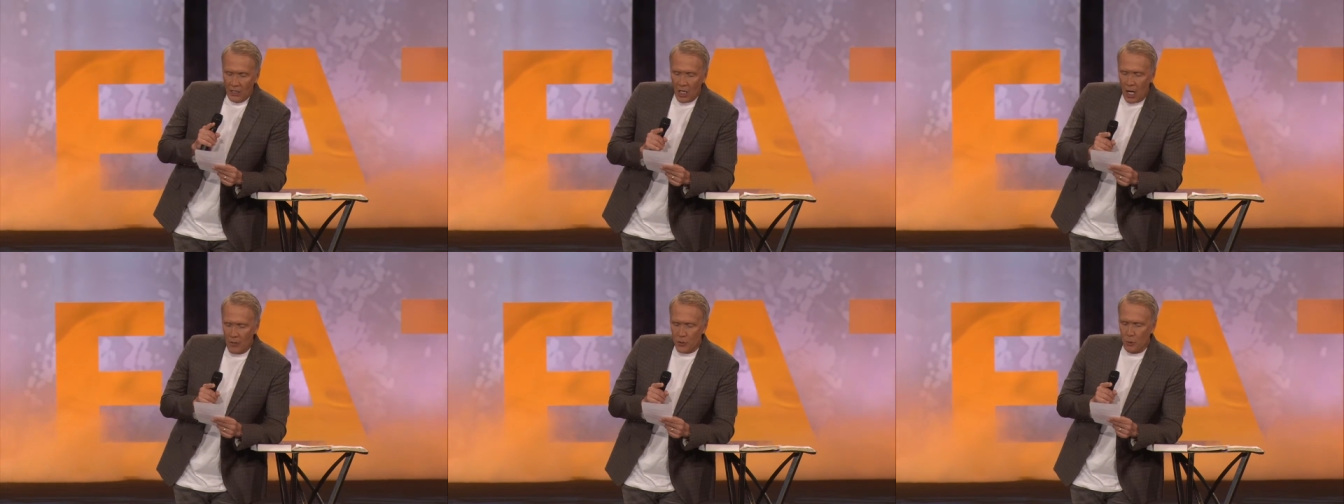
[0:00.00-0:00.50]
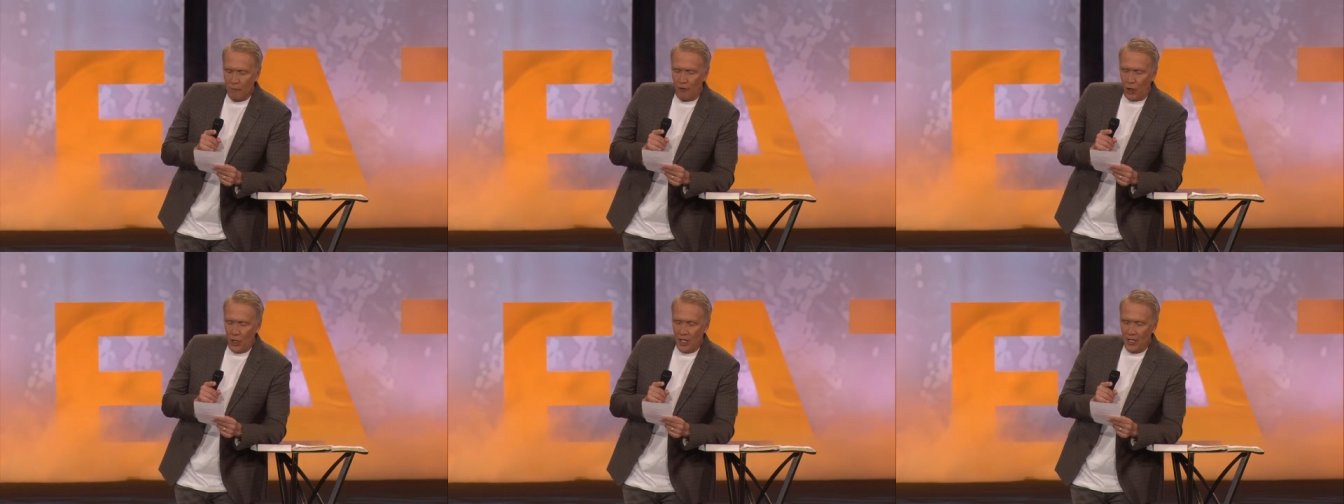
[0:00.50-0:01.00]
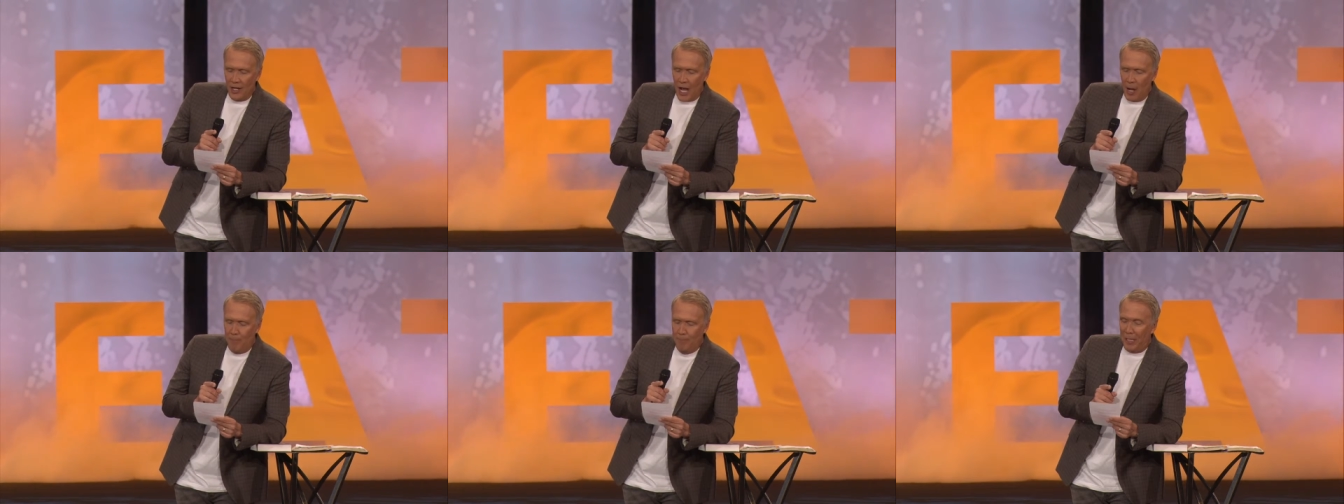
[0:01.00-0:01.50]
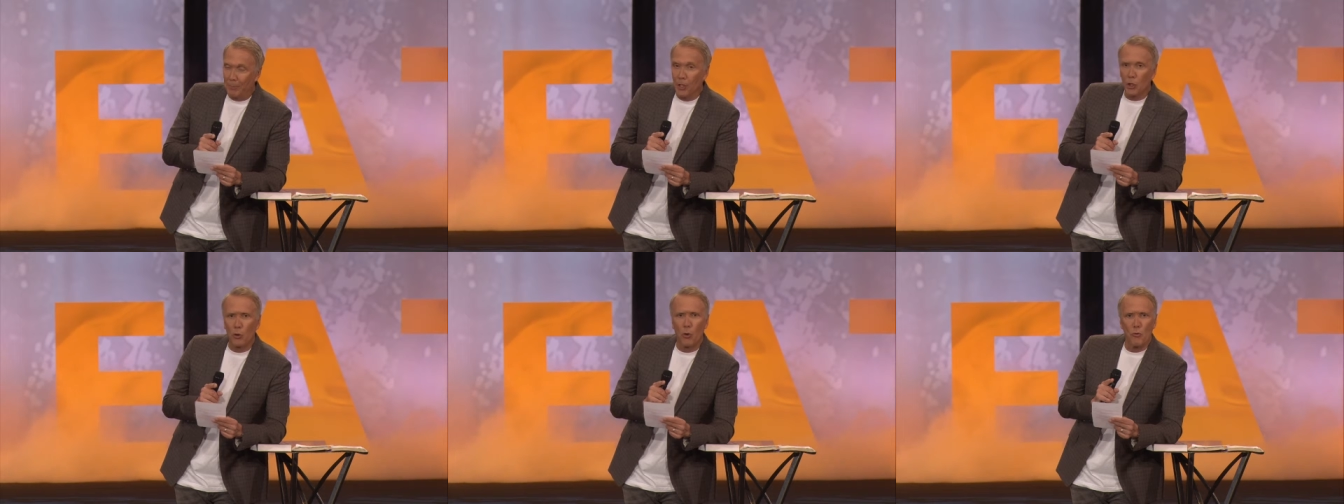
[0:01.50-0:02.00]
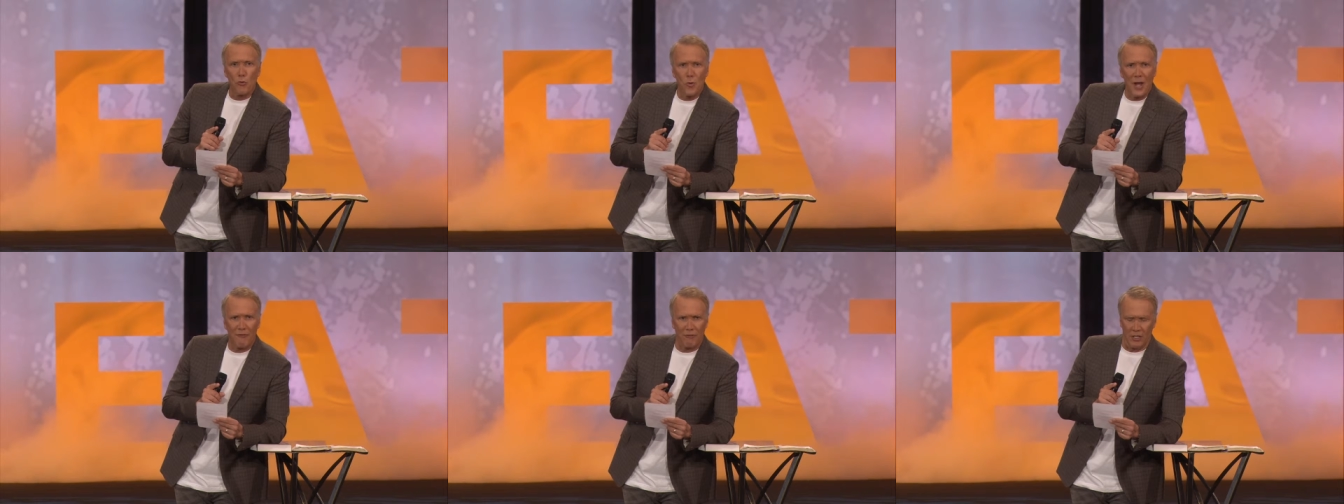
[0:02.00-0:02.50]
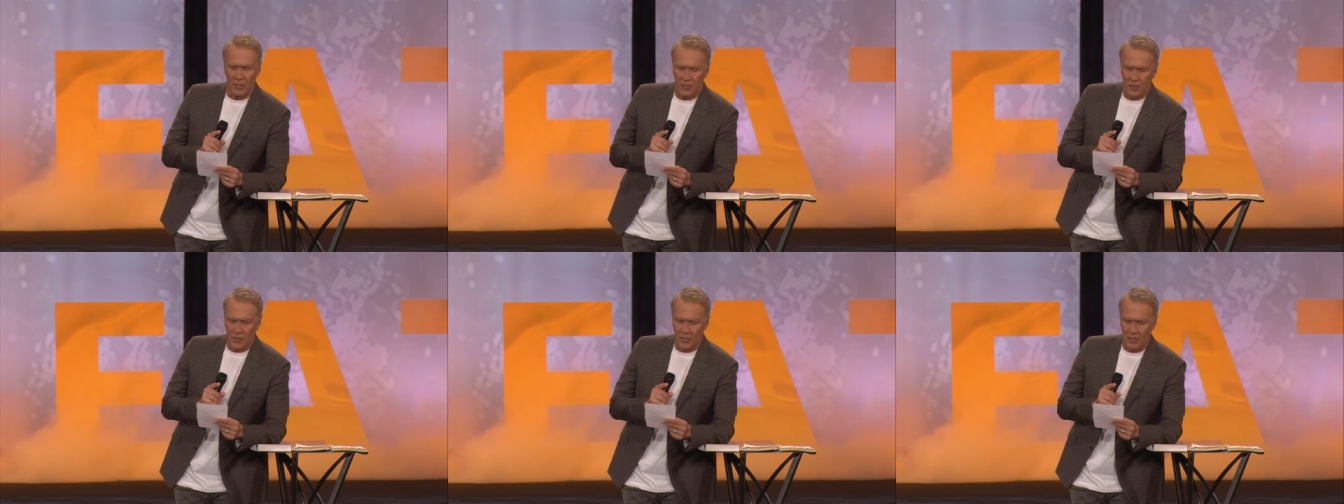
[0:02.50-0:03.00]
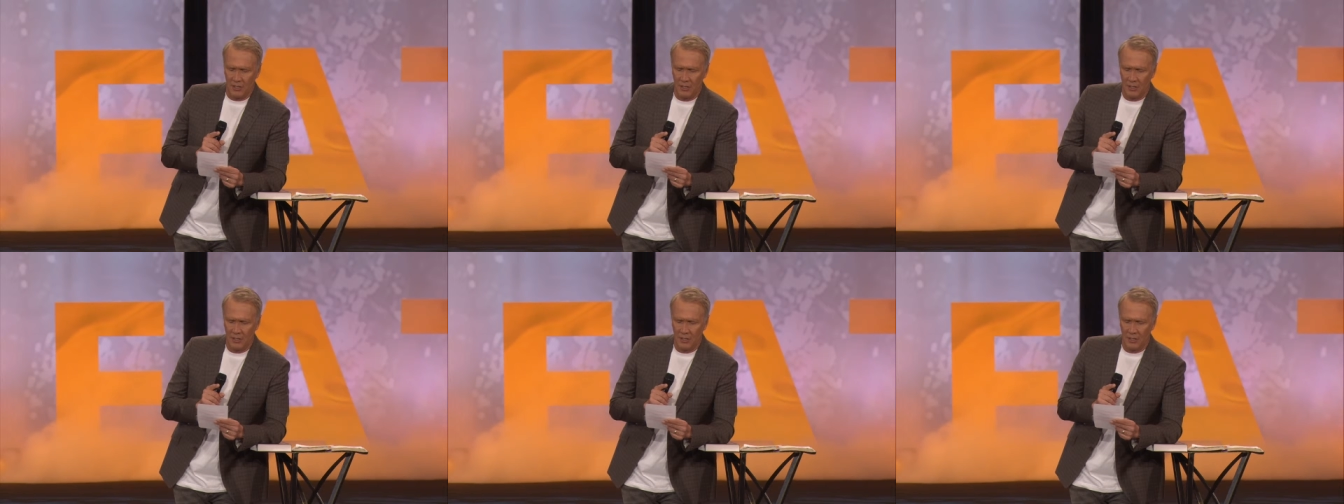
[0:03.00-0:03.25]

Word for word: controverted a biblical reference.